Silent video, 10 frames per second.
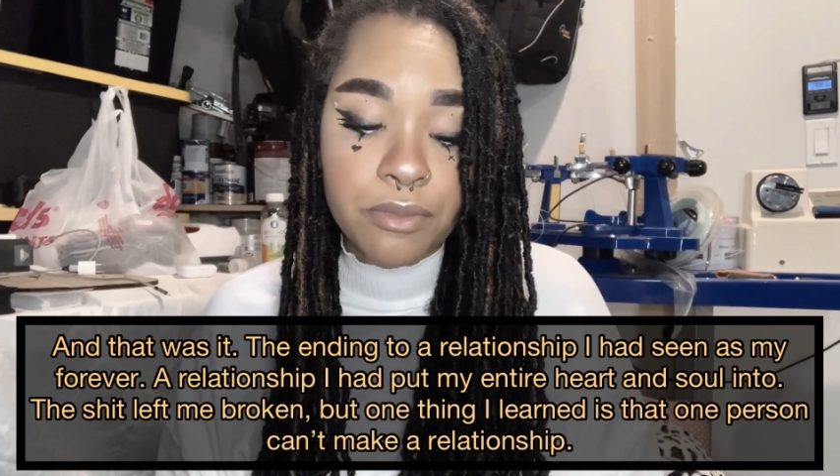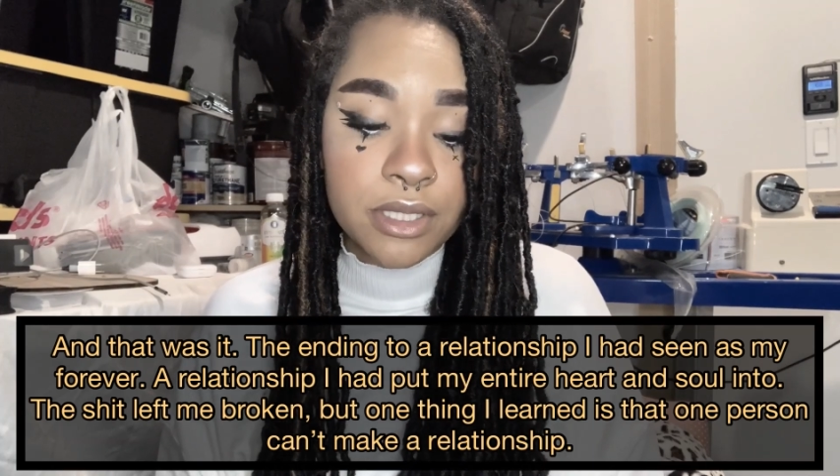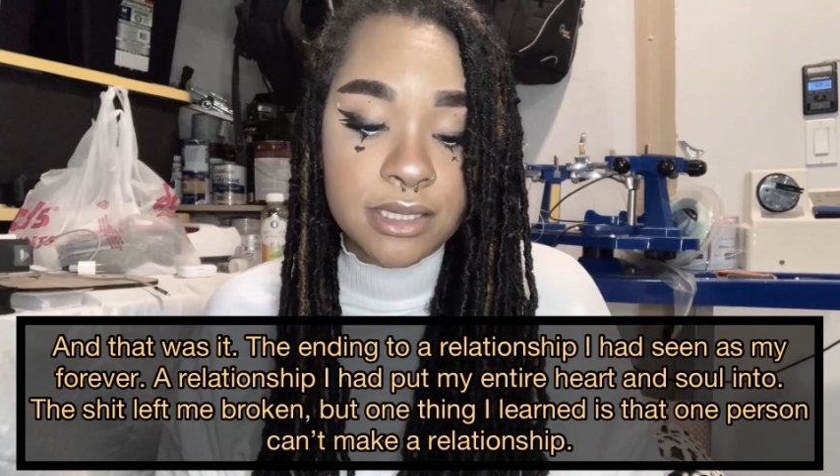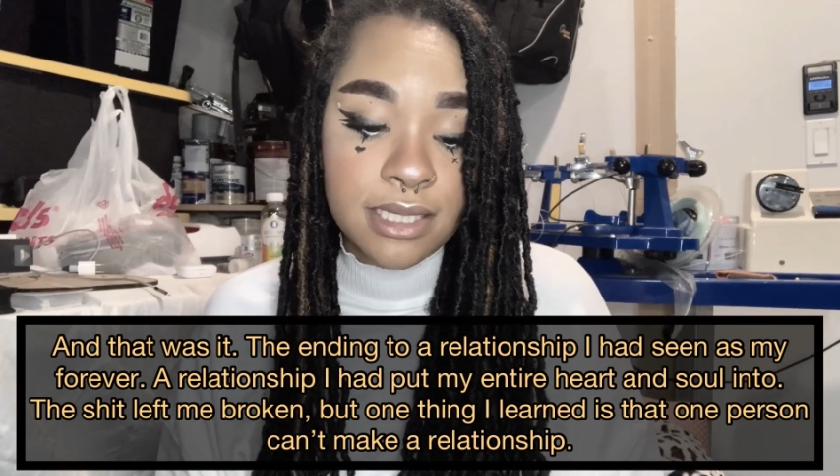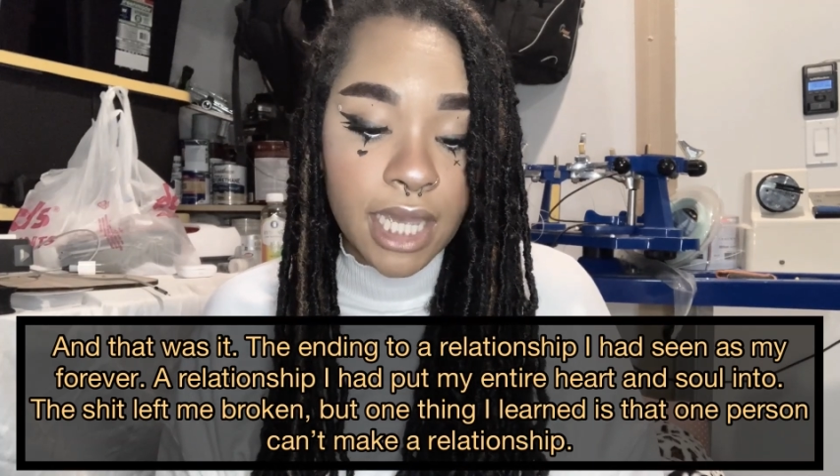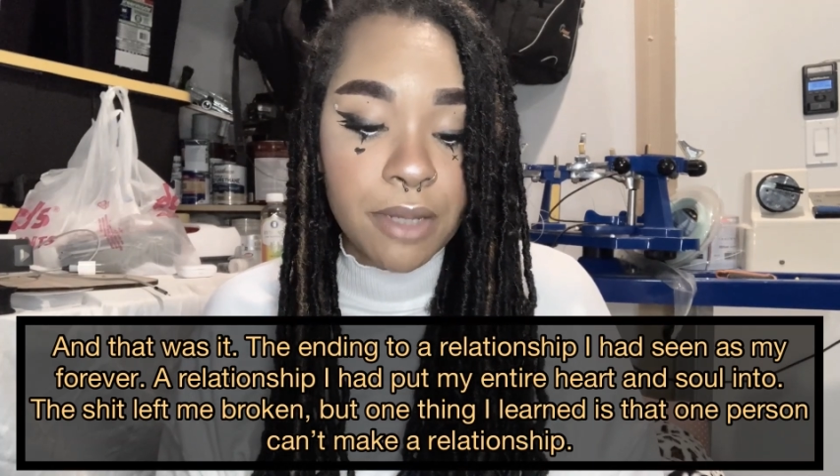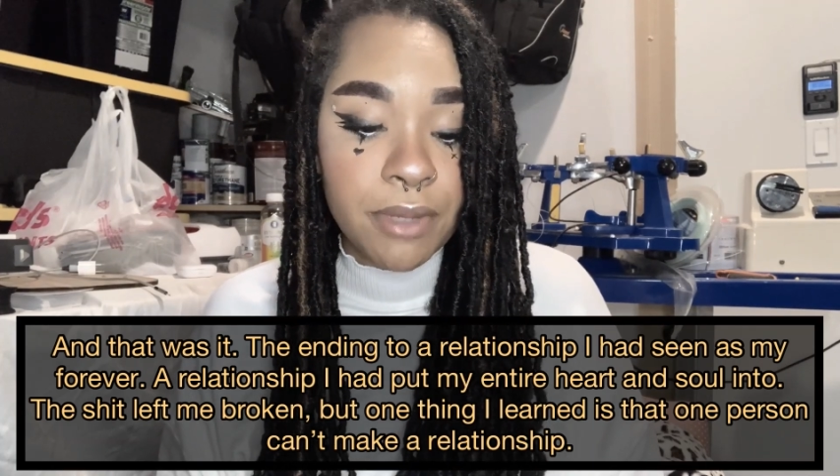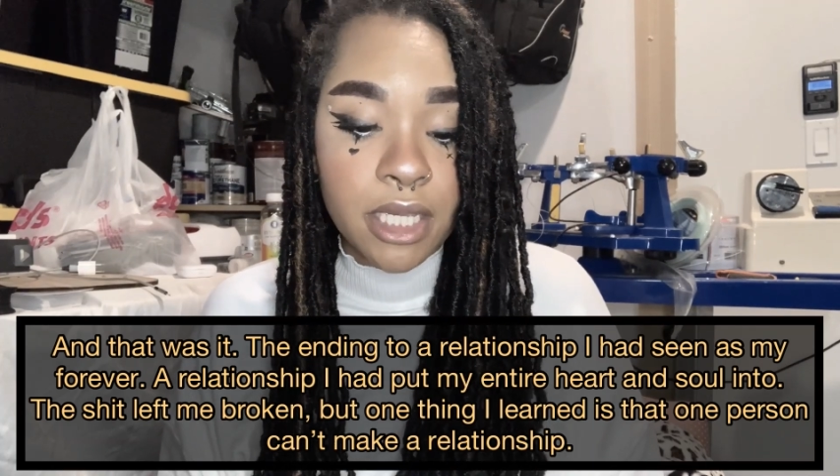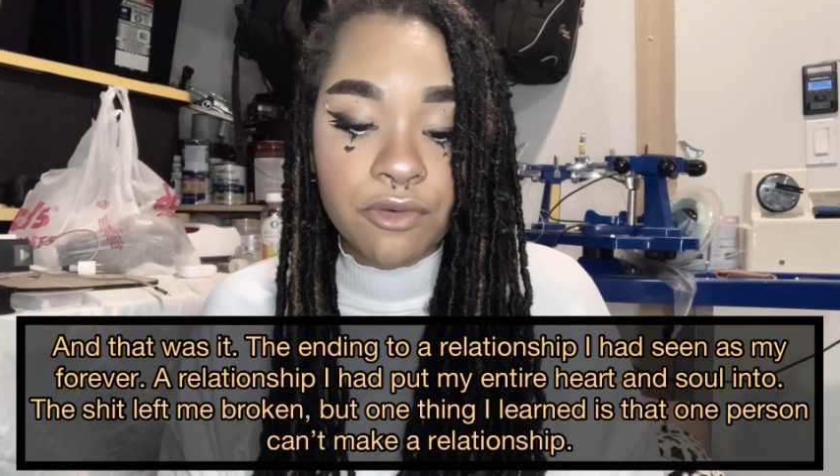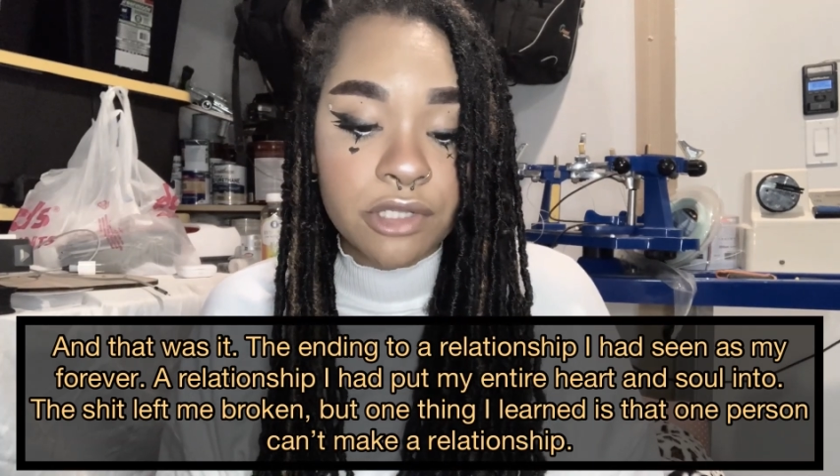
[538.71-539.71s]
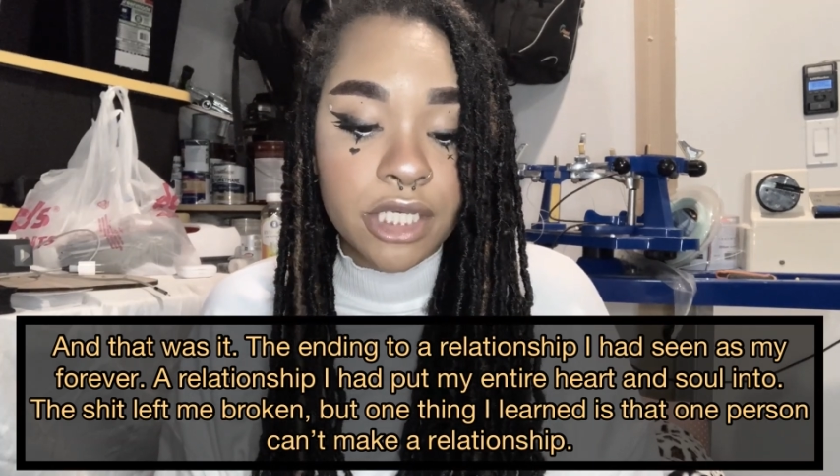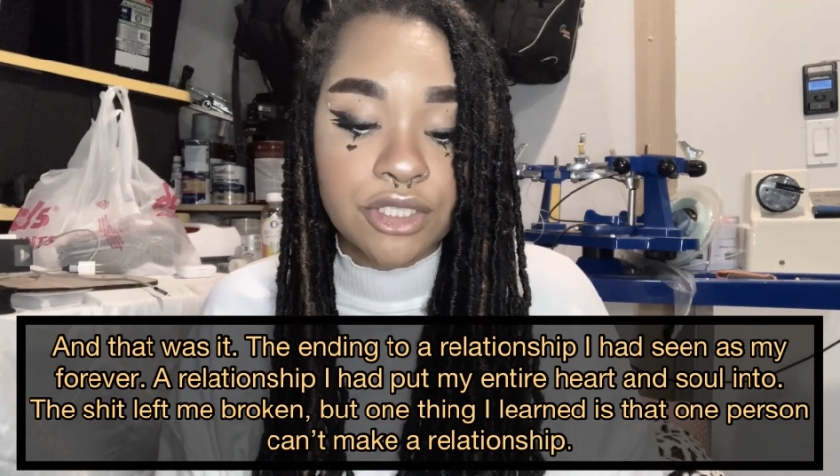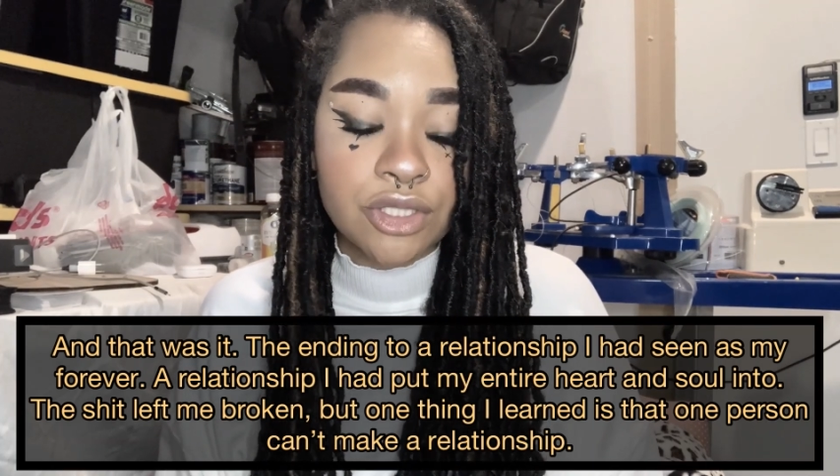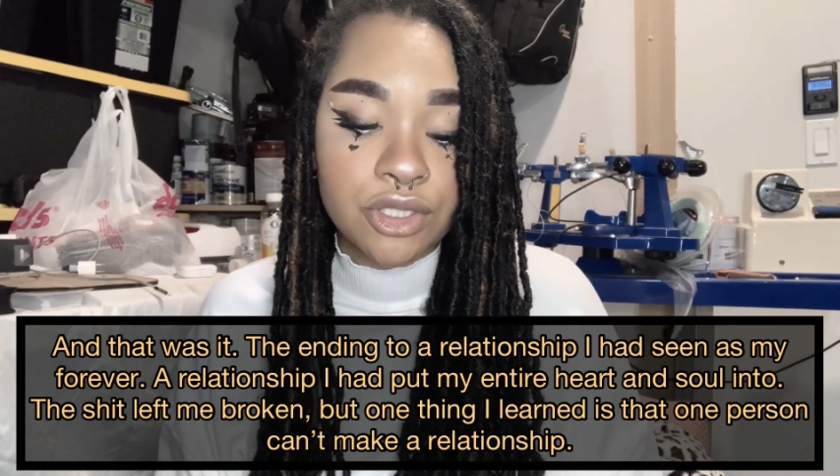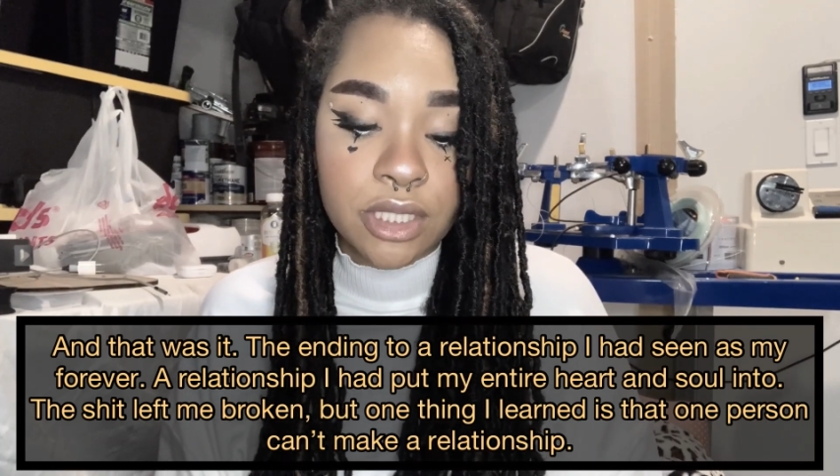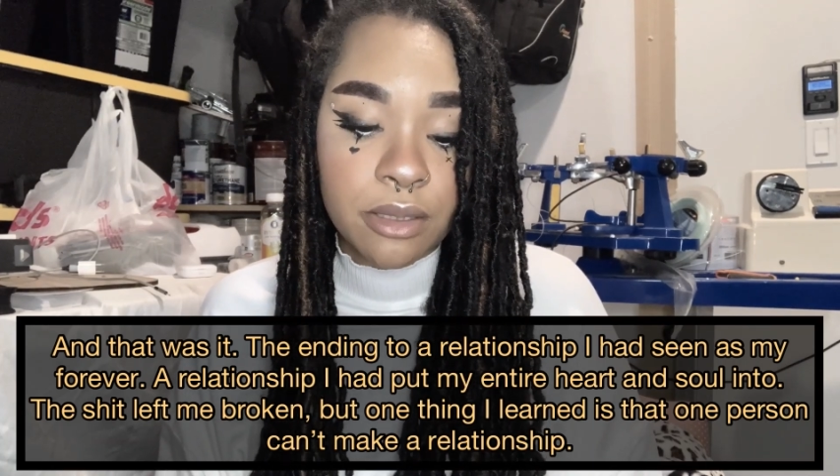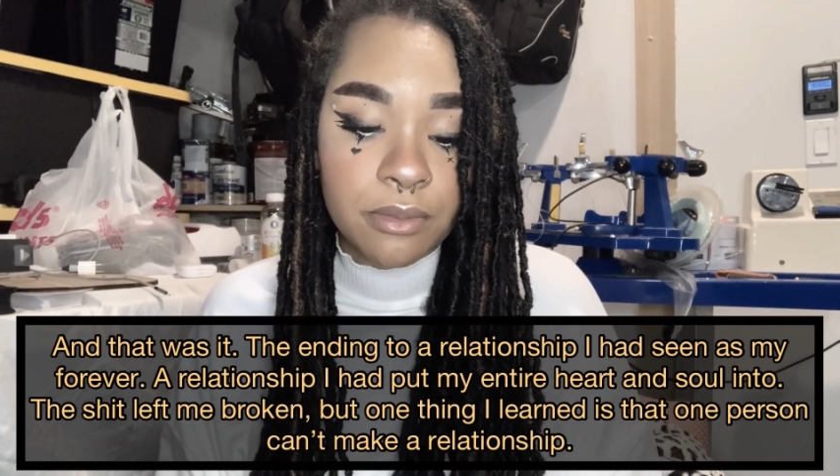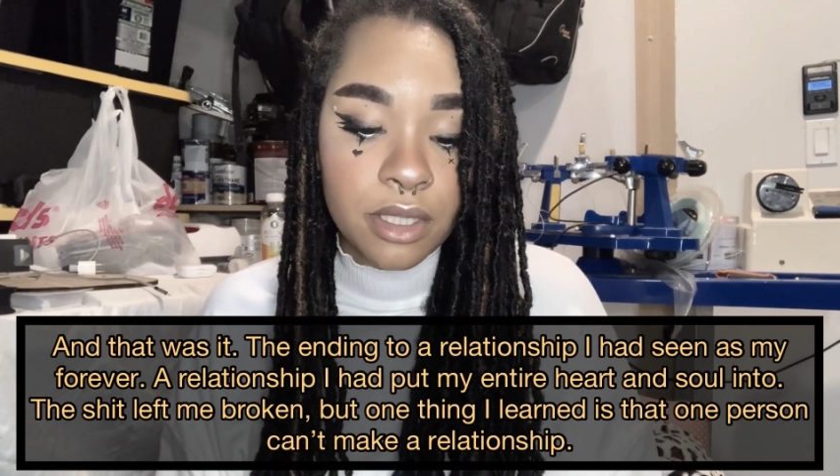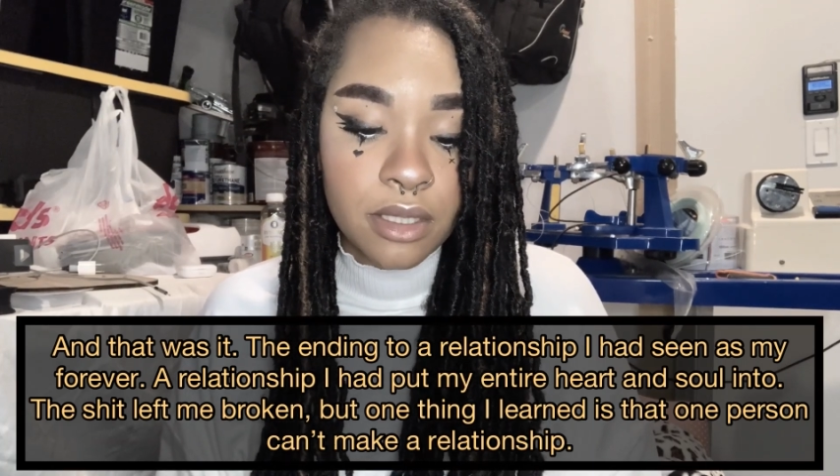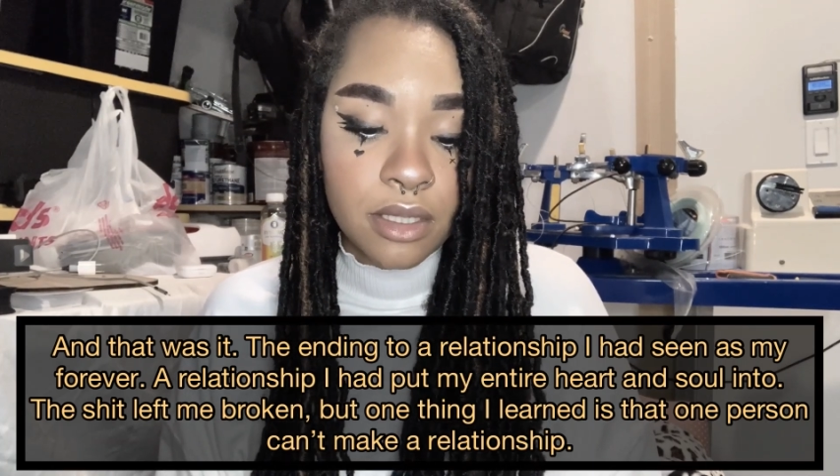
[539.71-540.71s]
person can't make a relationship.